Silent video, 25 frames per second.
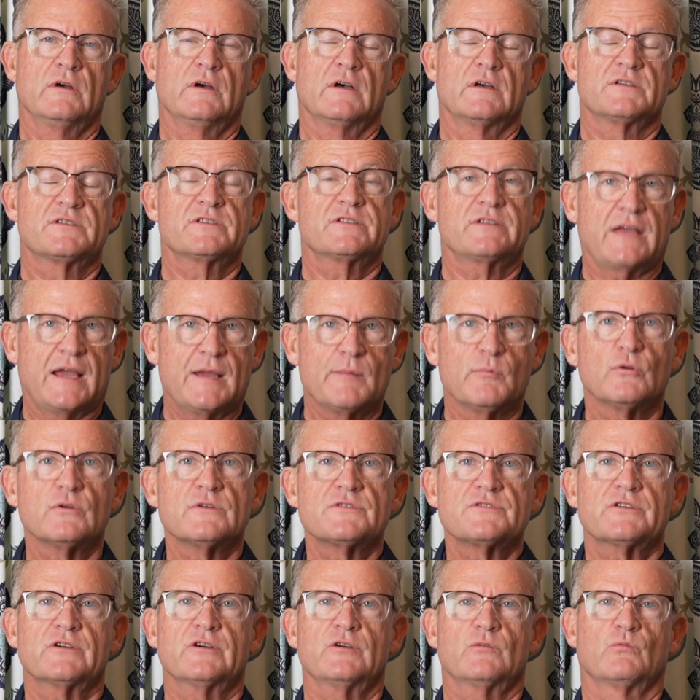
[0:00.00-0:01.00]
stable
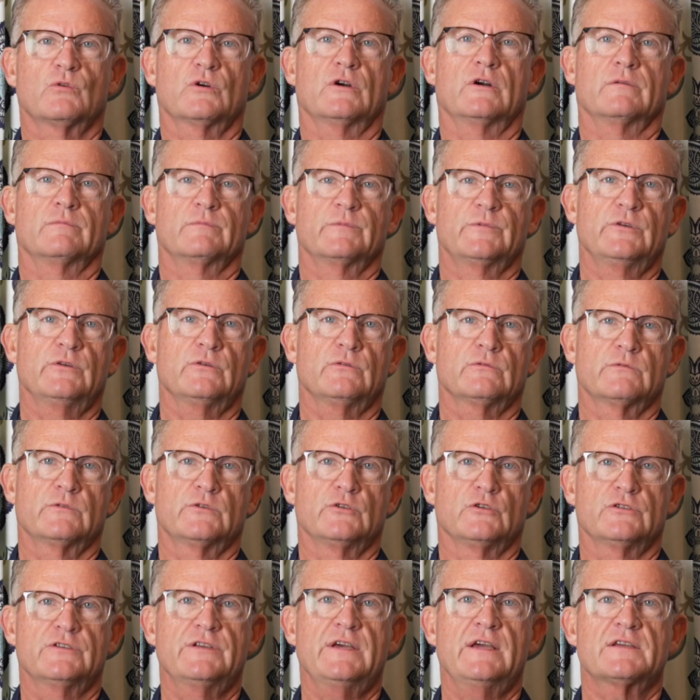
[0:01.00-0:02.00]
is a good word.
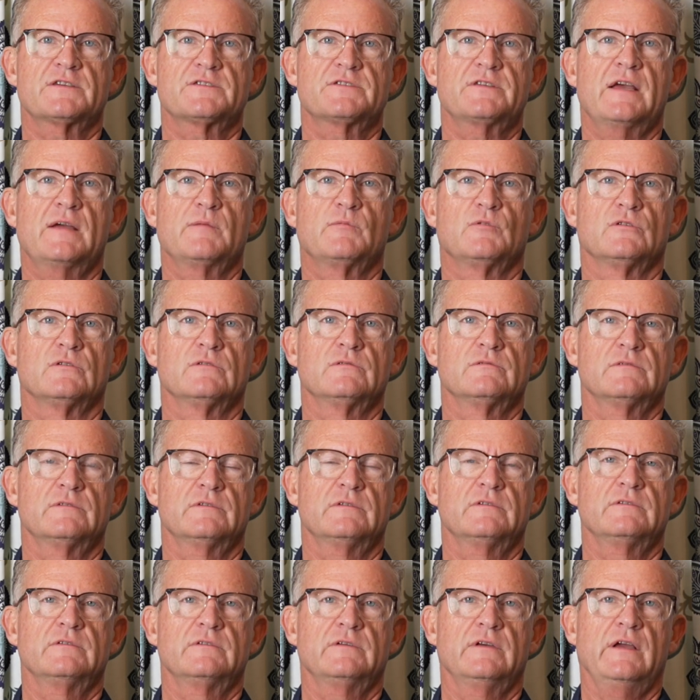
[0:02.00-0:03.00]
You'll take stable
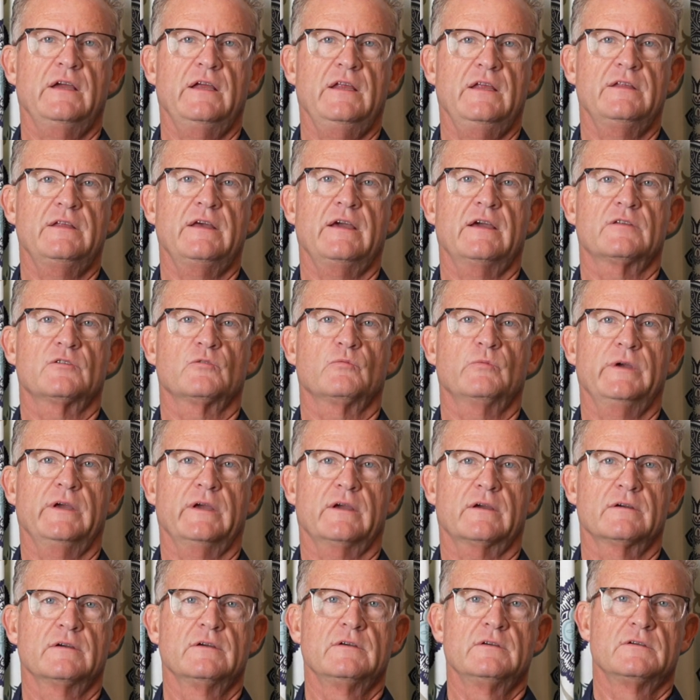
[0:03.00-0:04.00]
any day of the
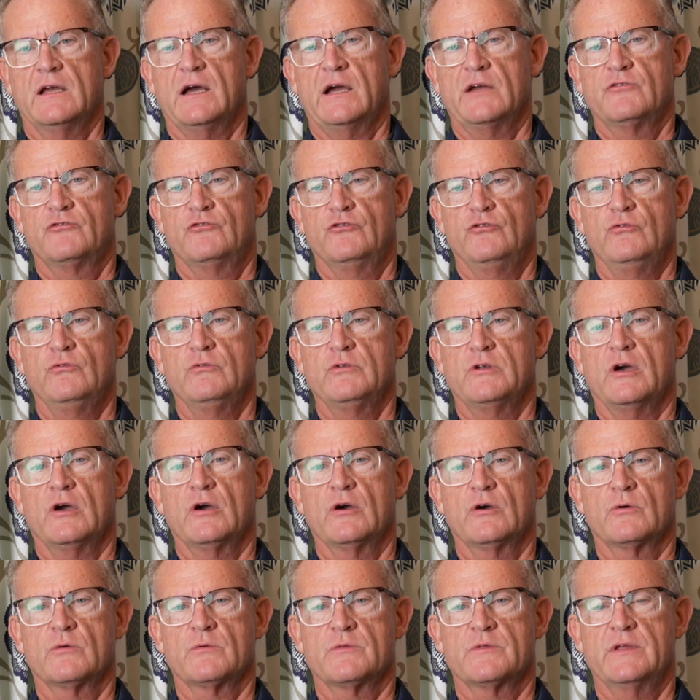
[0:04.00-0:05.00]
week. I do
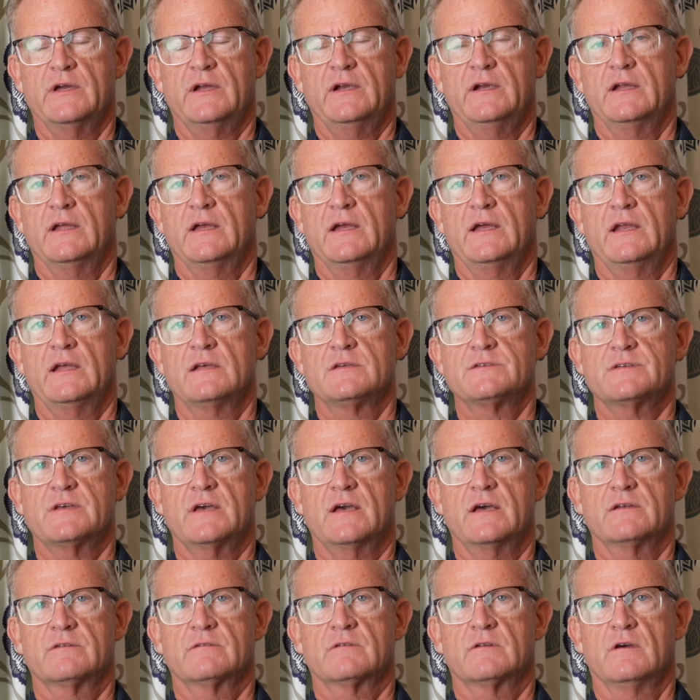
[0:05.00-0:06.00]
know that it has
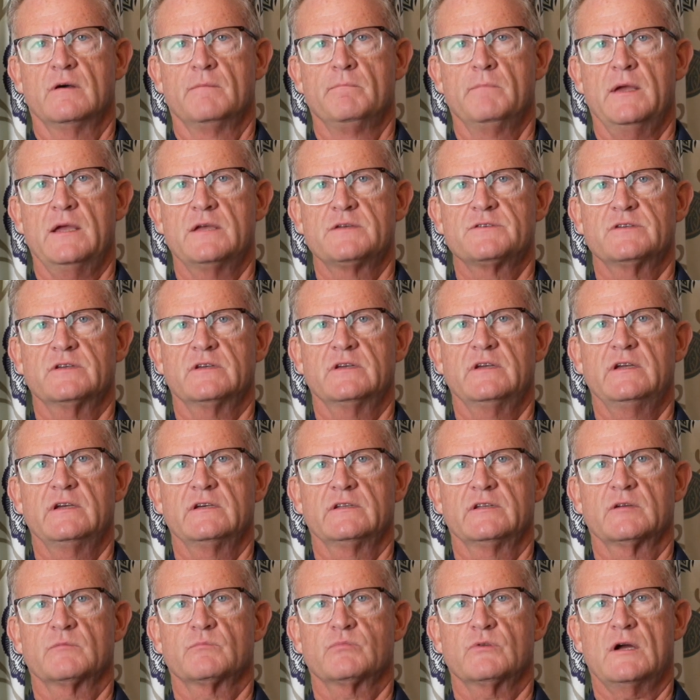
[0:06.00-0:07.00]
had amazing
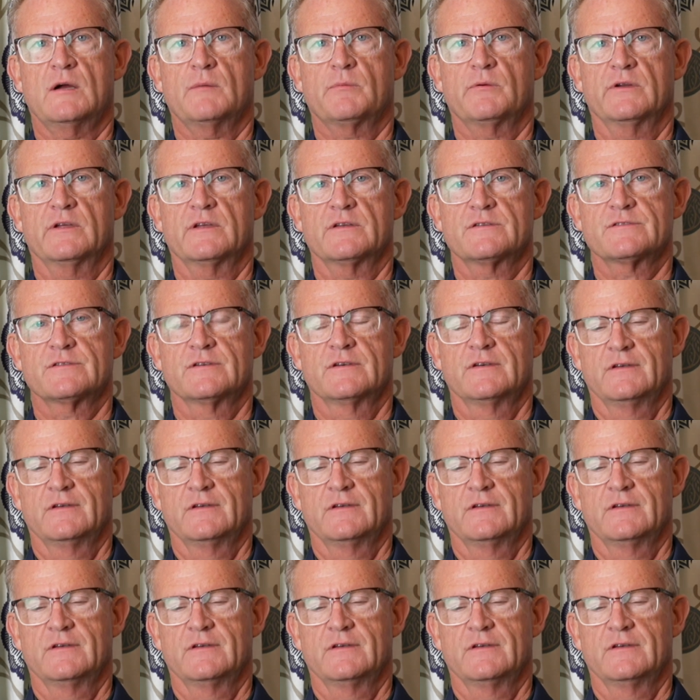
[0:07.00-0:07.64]
healing properties.